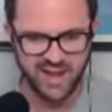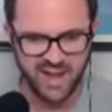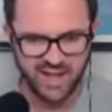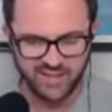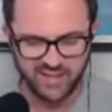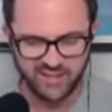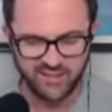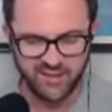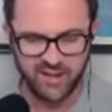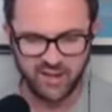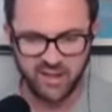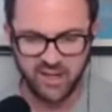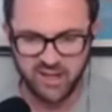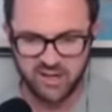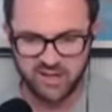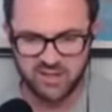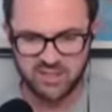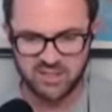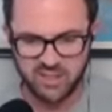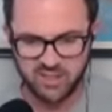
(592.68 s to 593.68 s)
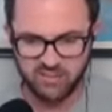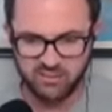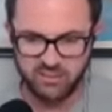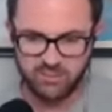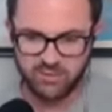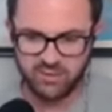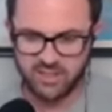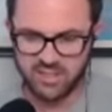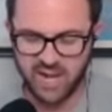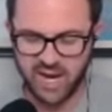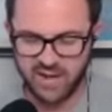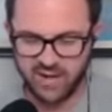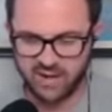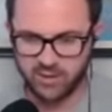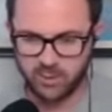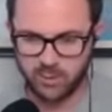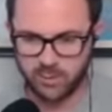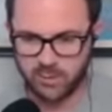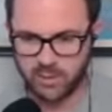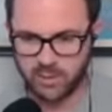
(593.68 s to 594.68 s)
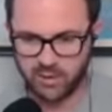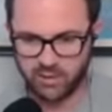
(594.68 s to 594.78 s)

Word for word: I love how here's the three most hated groups by